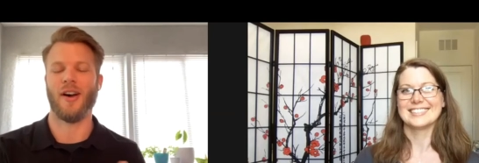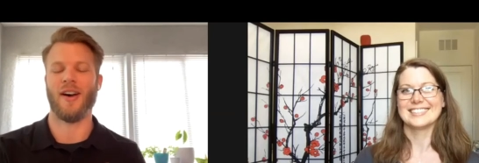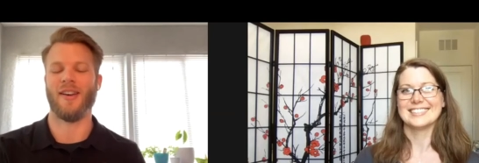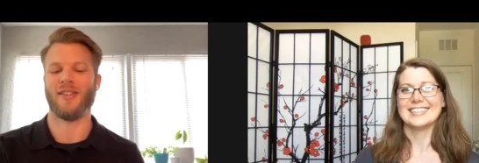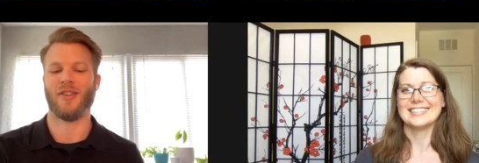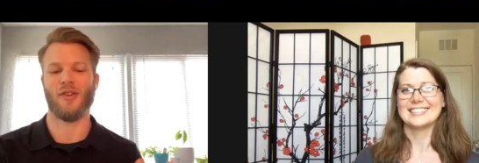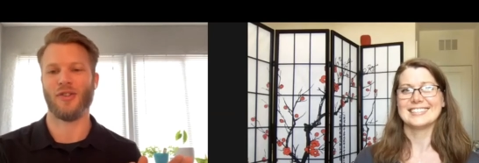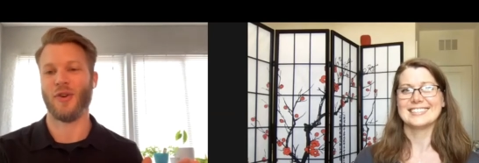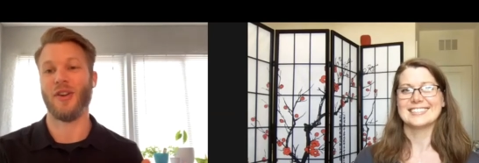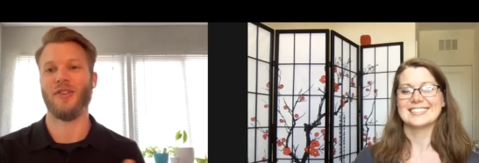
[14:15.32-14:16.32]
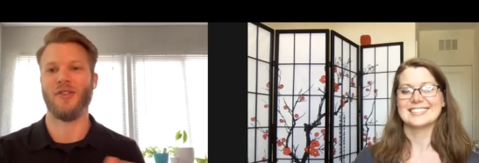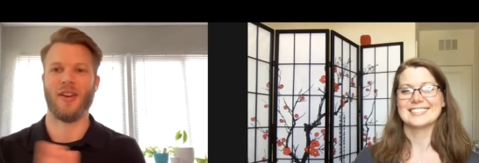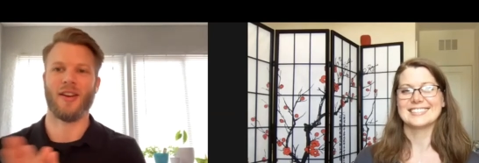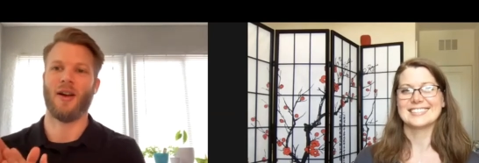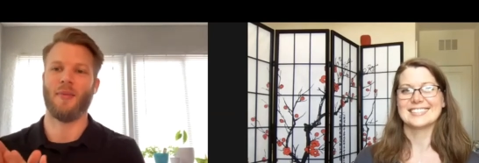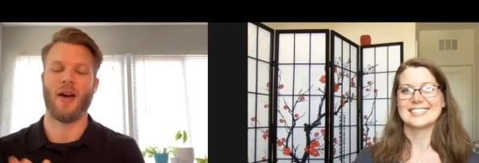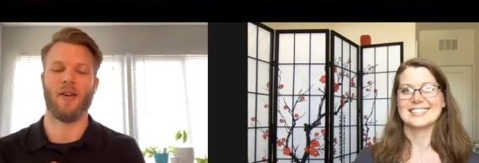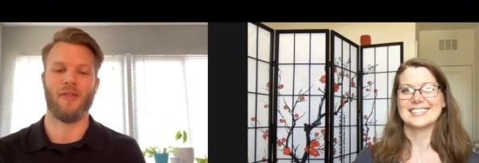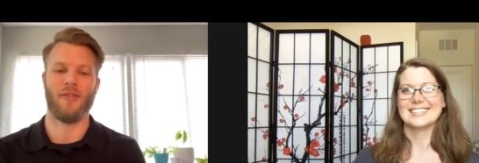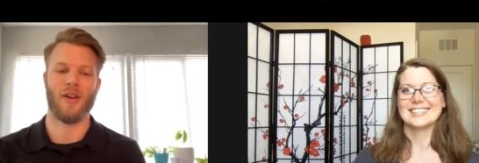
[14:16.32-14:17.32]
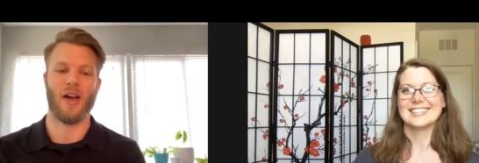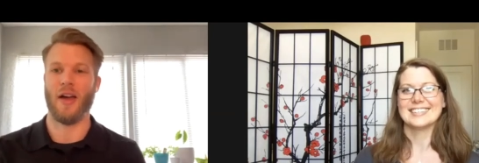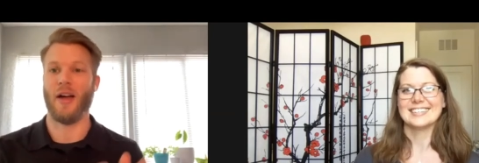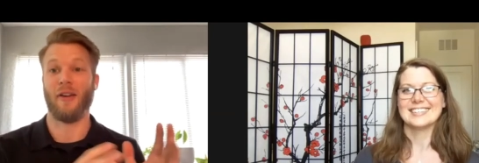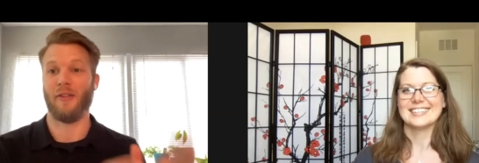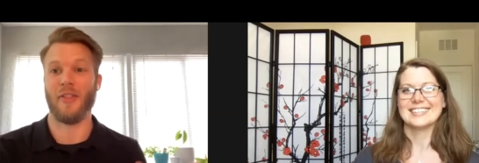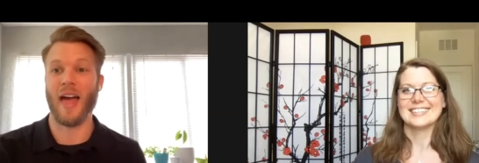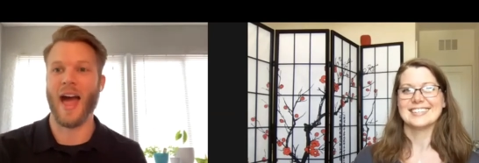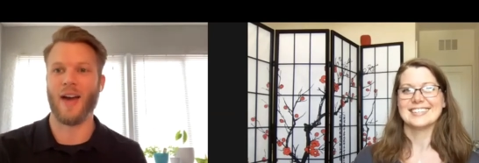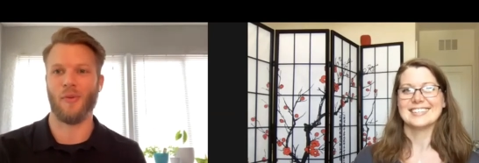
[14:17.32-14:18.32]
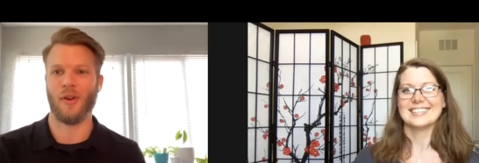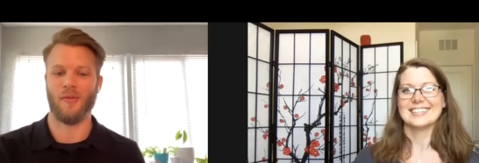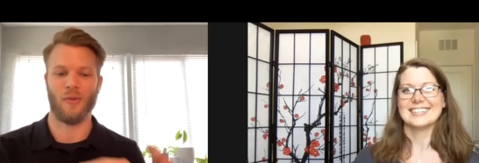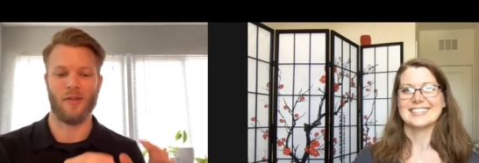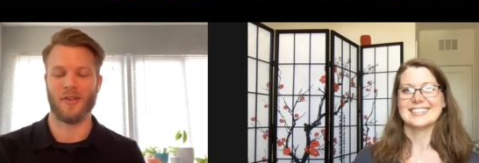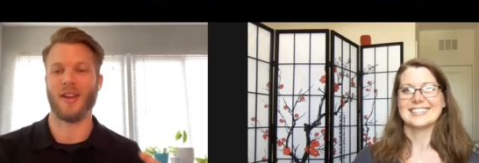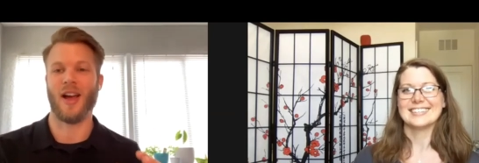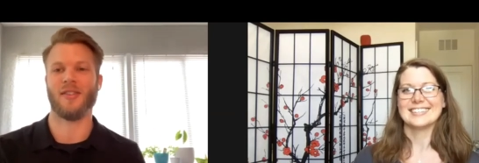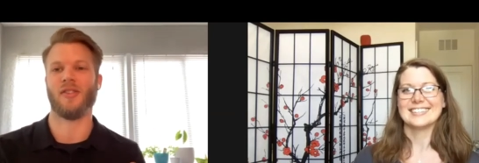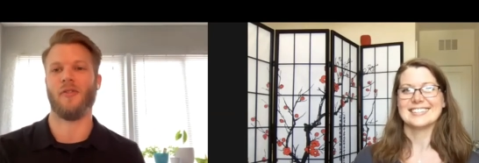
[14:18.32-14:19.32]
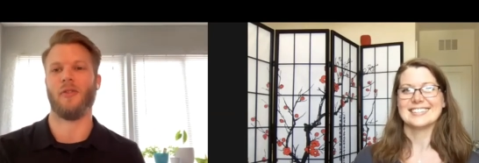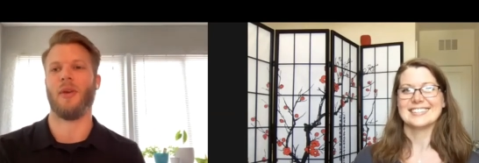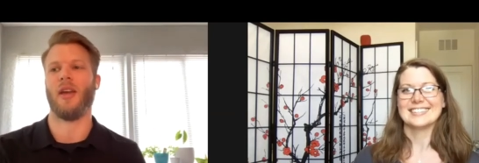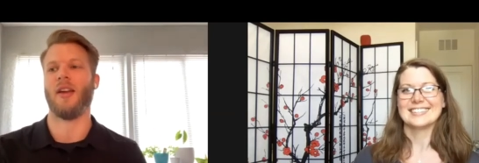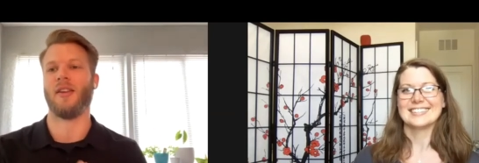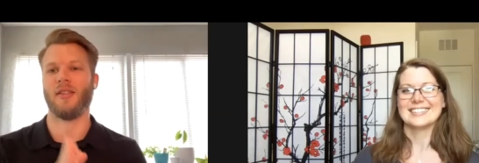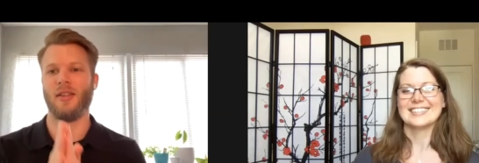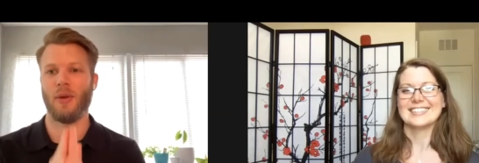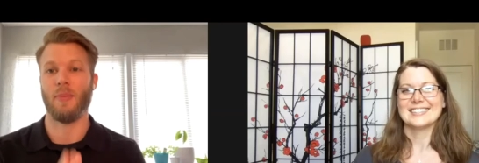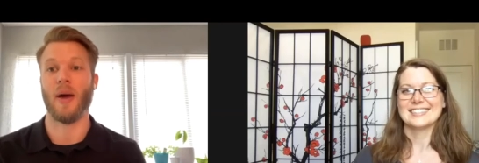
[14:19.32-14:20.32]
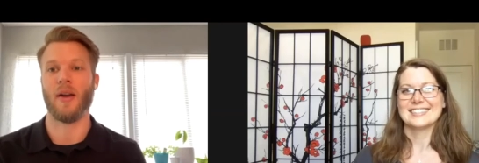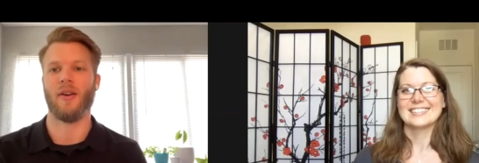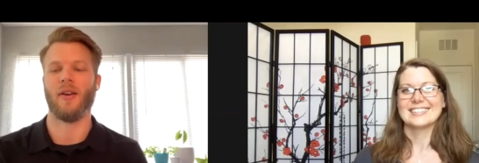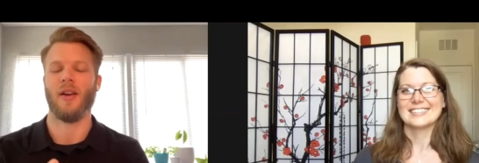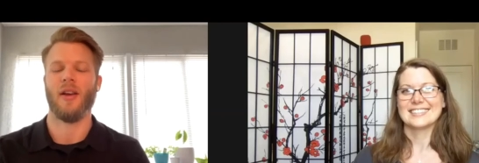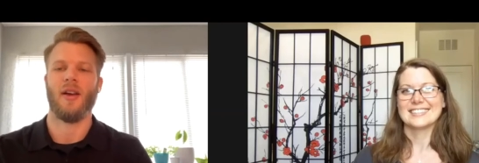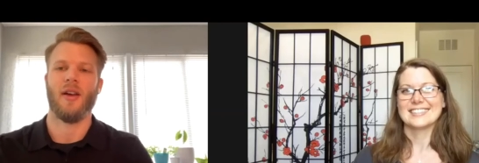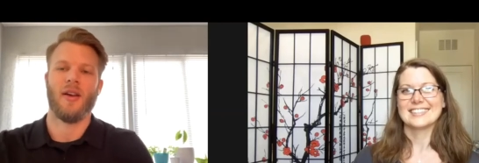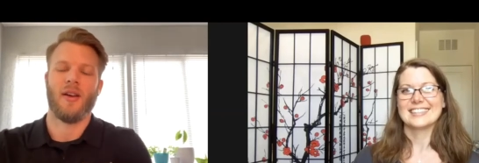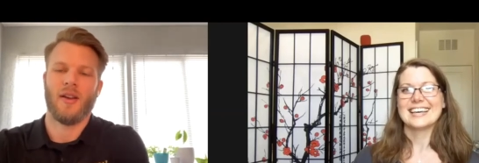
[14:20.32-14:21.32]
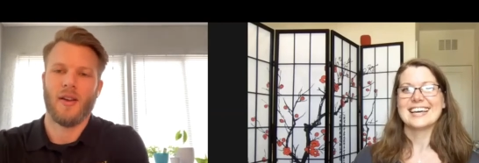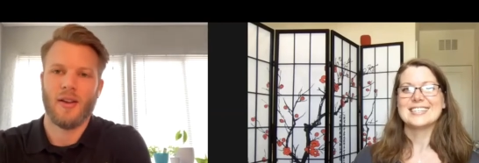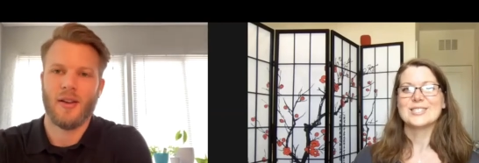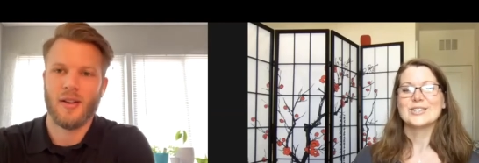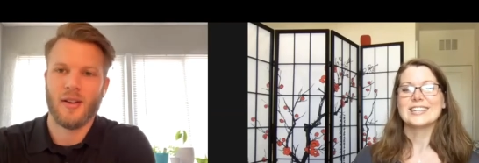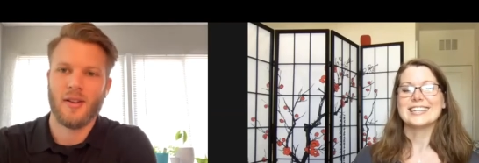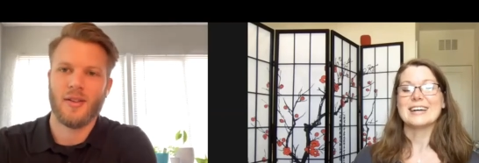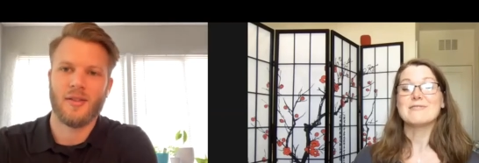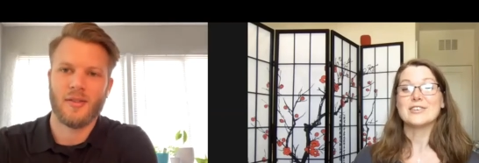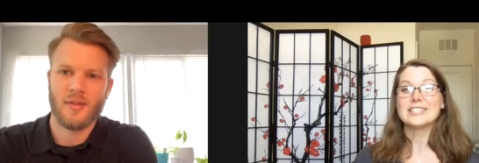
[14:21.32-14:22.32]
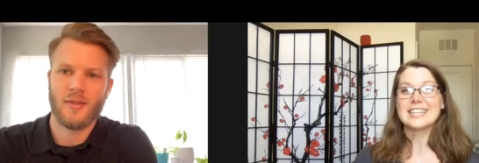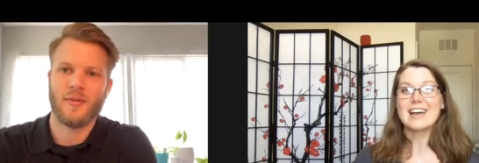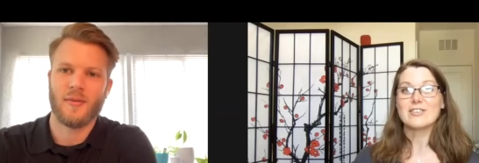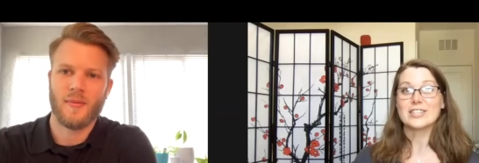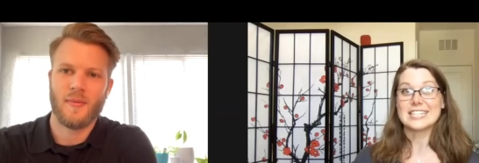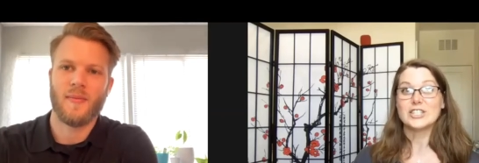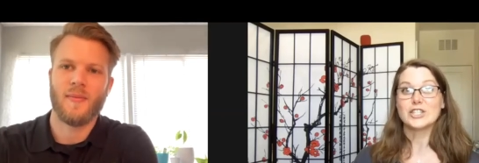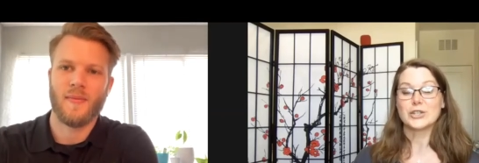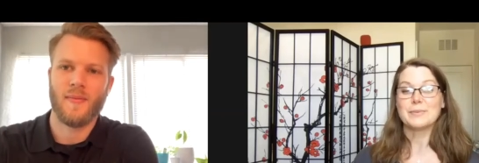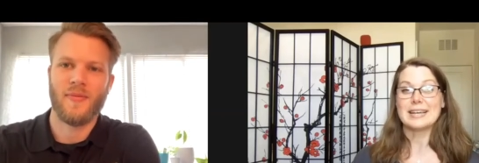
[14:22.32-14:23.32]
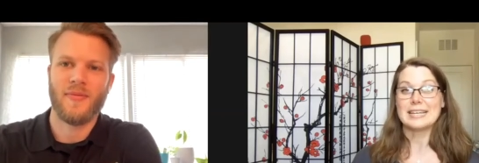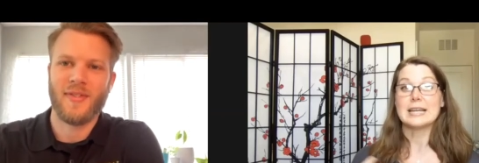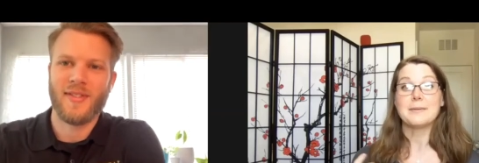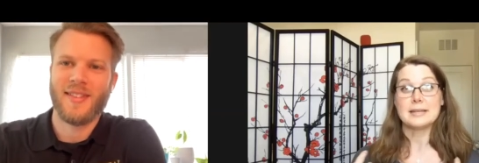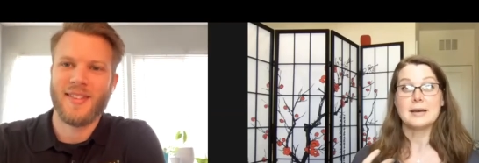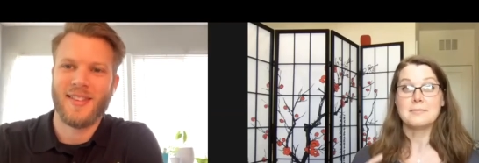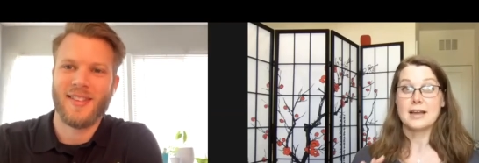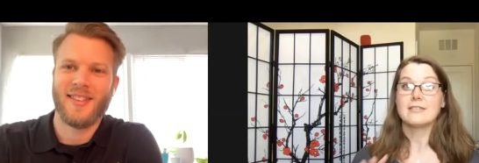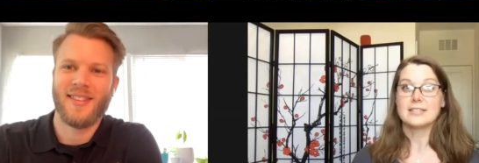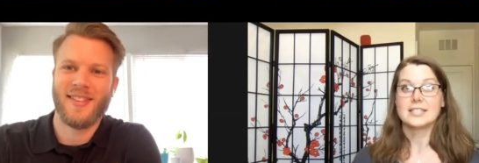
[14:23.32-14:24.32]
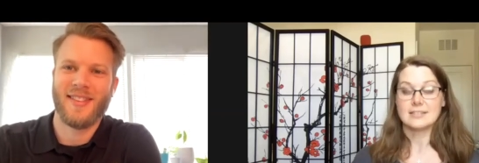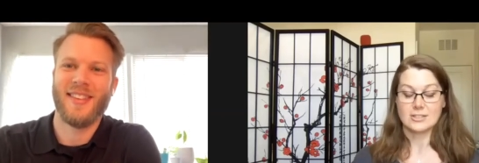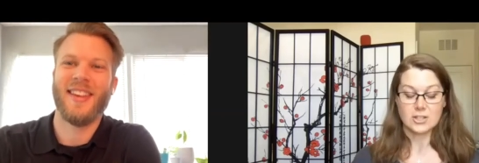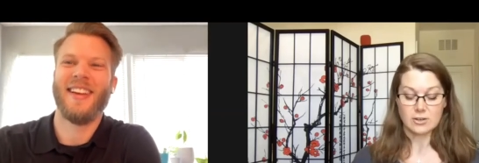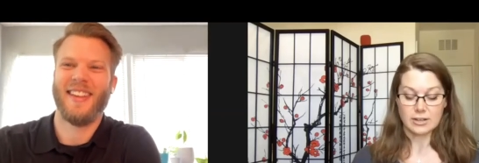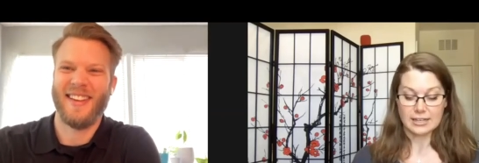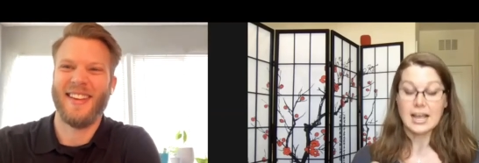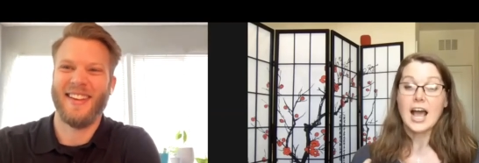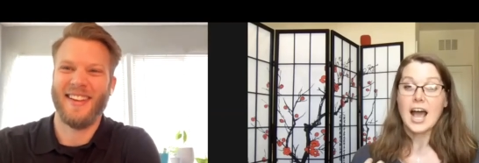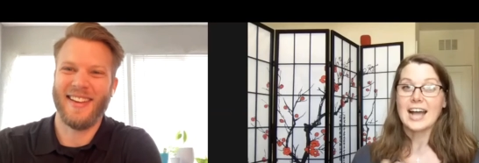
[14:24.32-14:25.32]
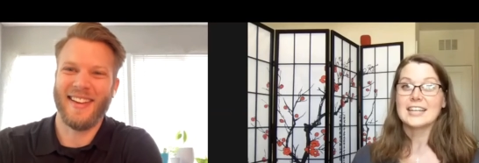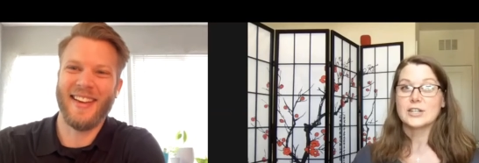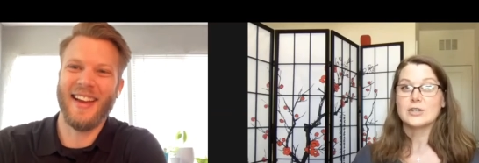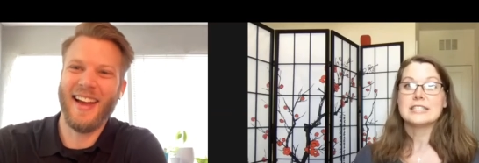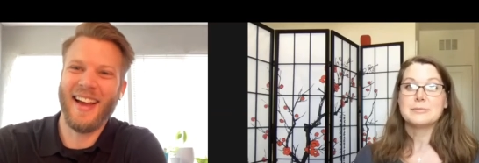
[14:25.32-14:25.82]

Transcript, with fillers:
Speaker 1: Uh, so, so I do need to come out of uh, out of that. What whatever's not serving me, I just need to be better.
Speaker 2: That is great. I'm going to have a T-shirt made. I mean, I'm not joking. I don't.